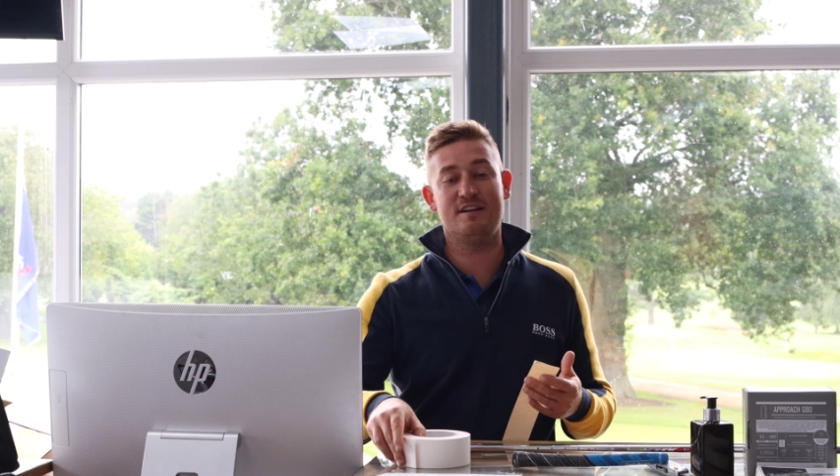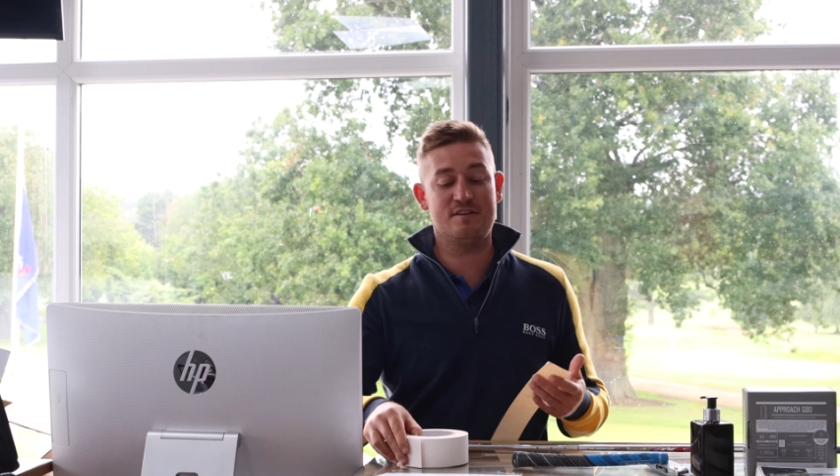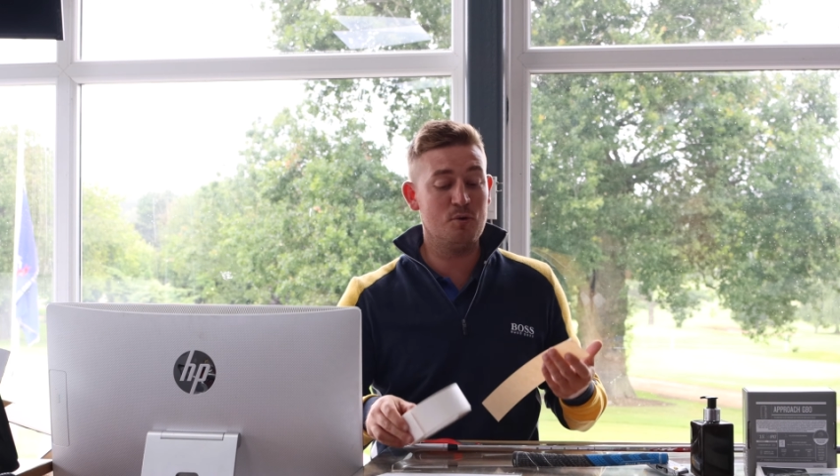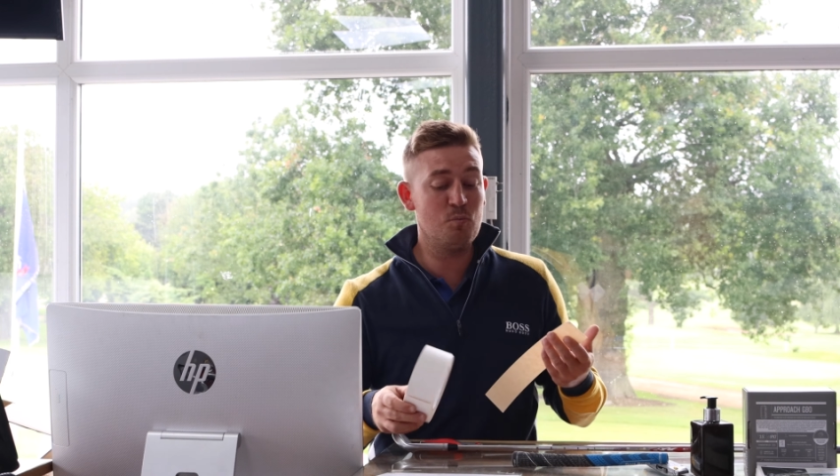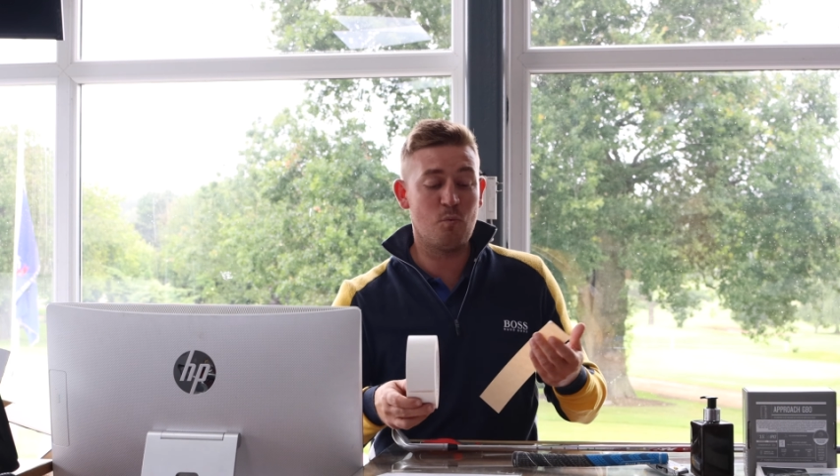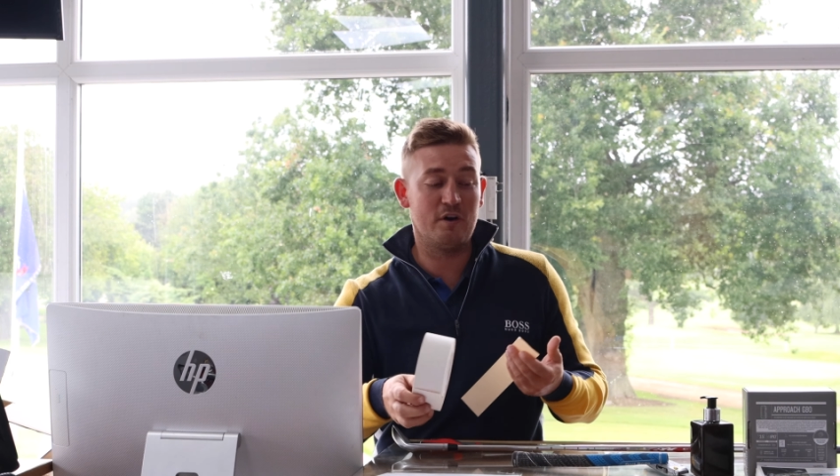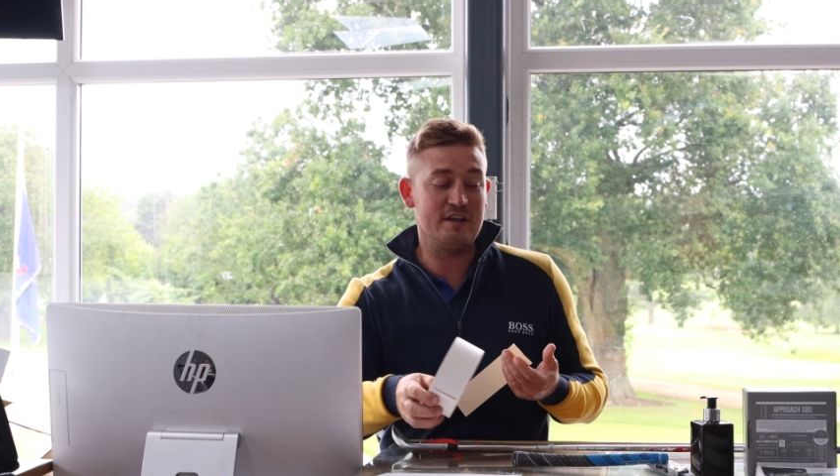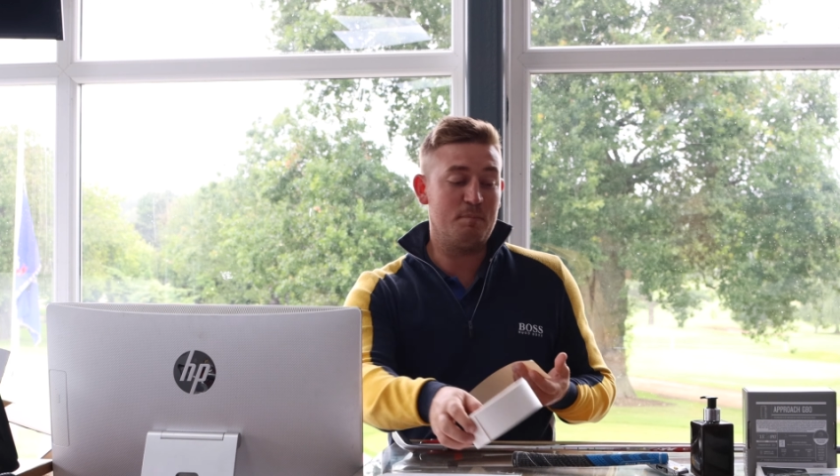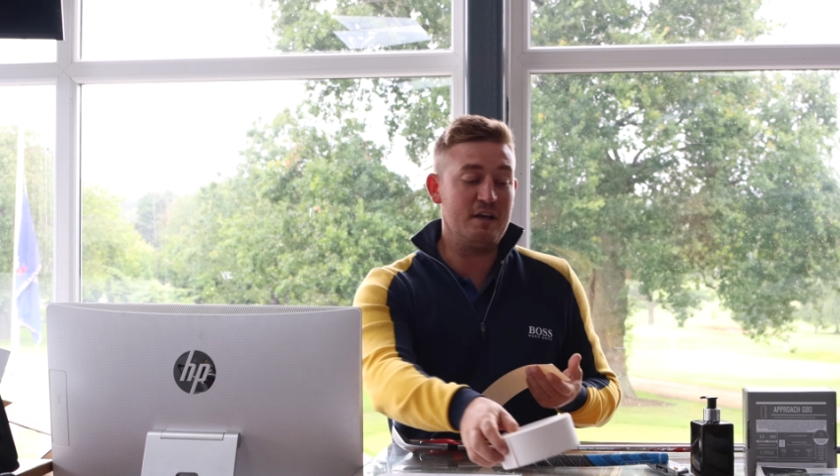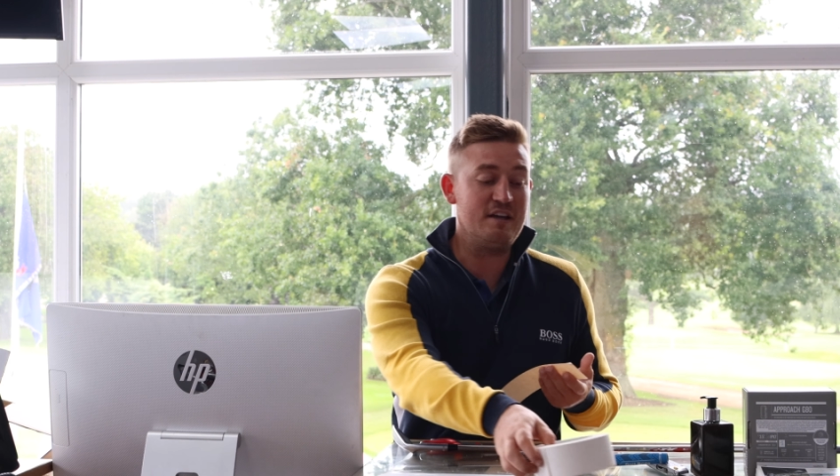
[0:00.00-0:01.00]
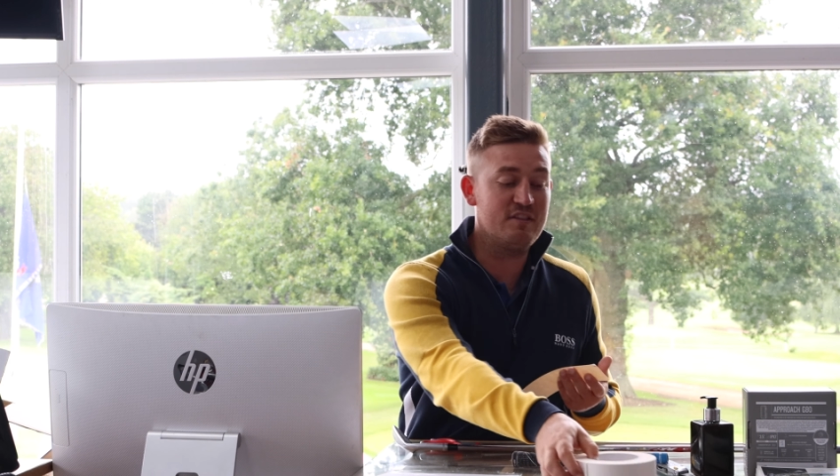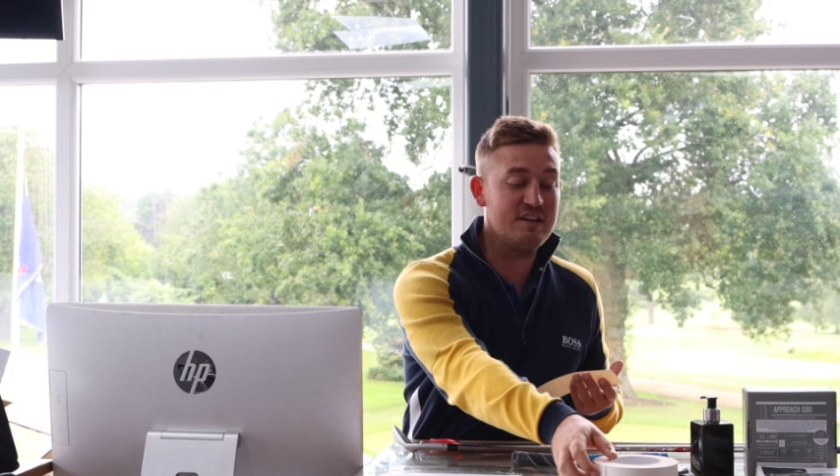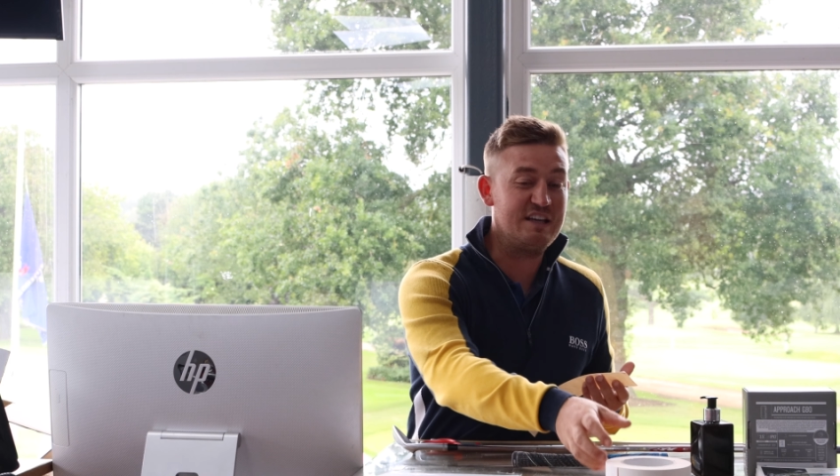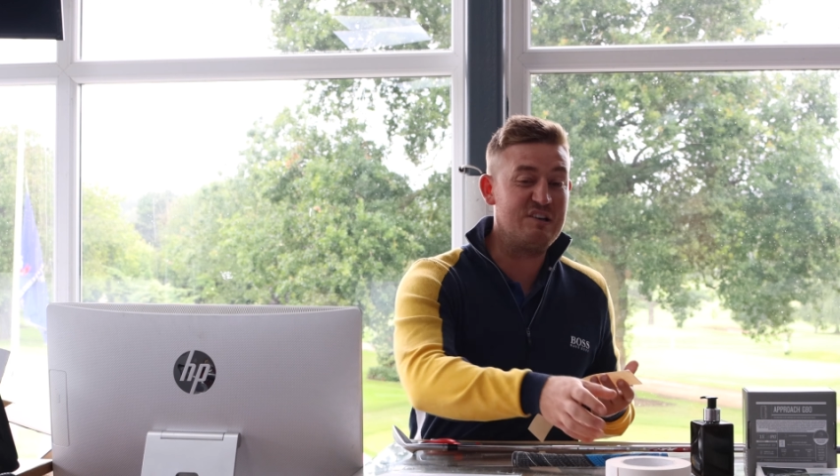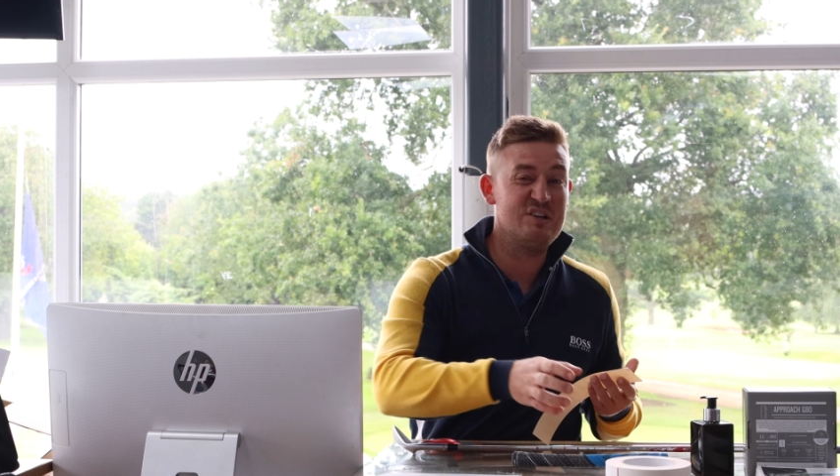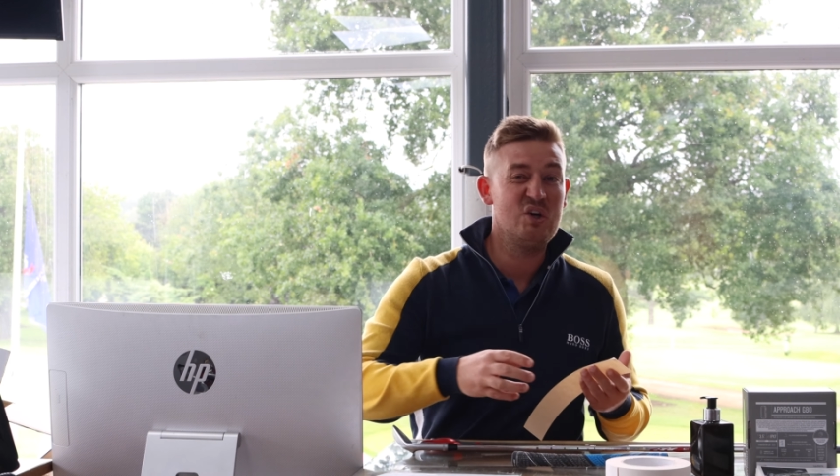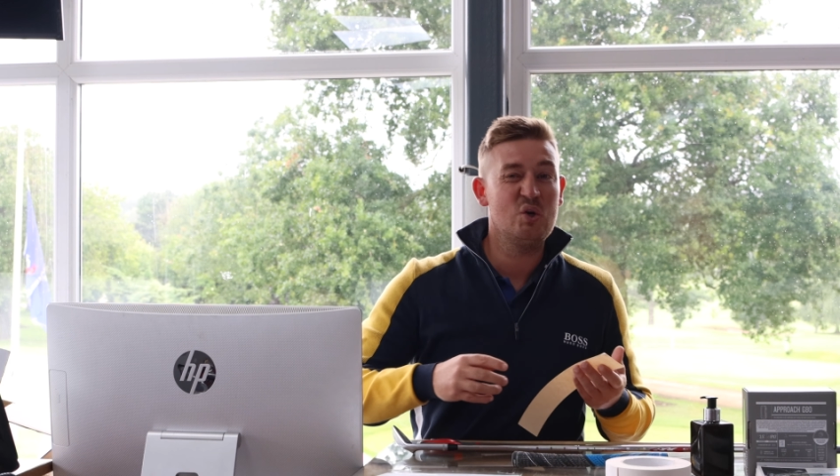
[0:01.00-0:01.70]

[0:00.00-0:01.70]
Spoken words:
I don't want it being thinking,